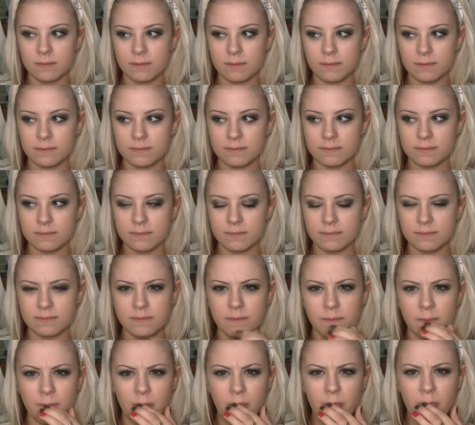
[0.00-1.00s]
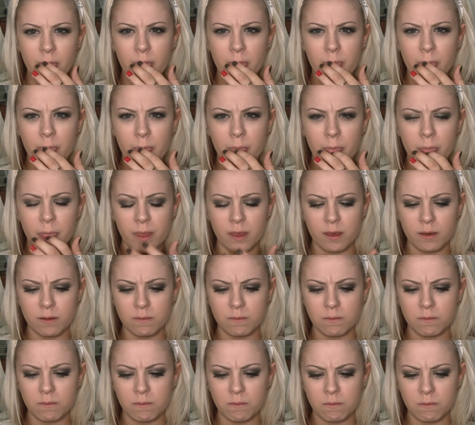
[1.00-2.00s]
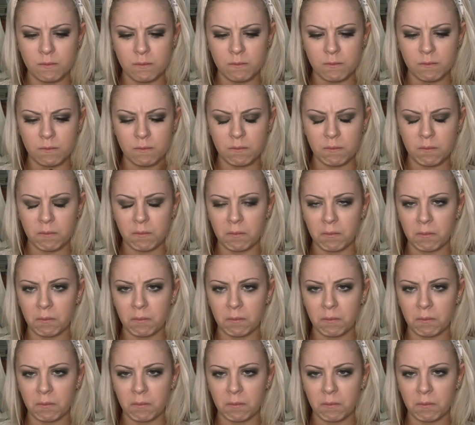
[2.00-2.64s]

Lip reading: (silence)